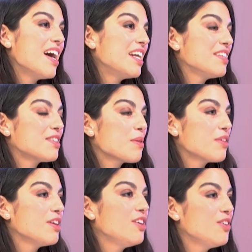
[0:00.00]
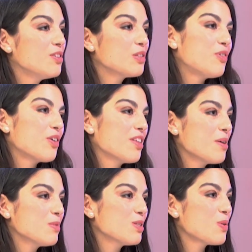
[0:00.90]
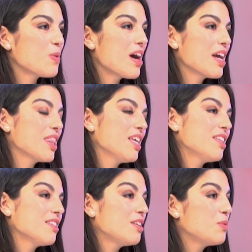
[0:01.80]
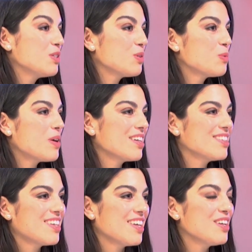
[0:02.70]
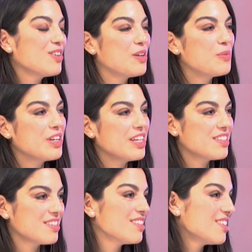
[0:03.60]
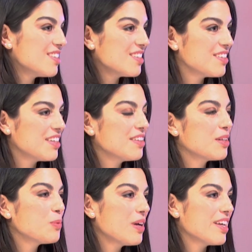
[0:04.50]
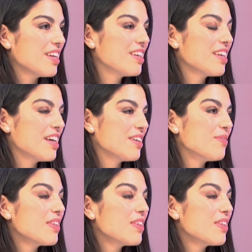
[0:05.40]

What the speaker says: and it's something curious for them, so I think that's the reason why they collaborate in that way. Yeah.